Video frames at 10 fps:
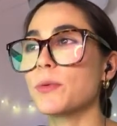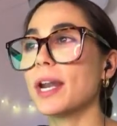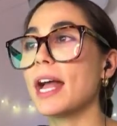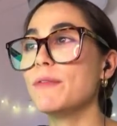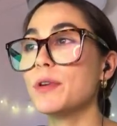what
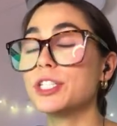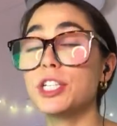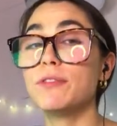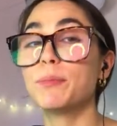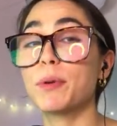have you
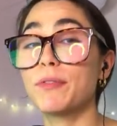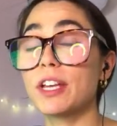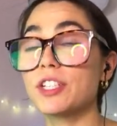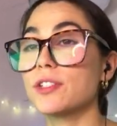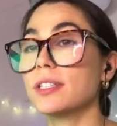achieved
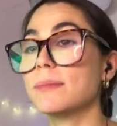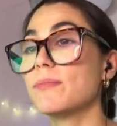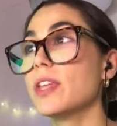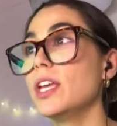professionally?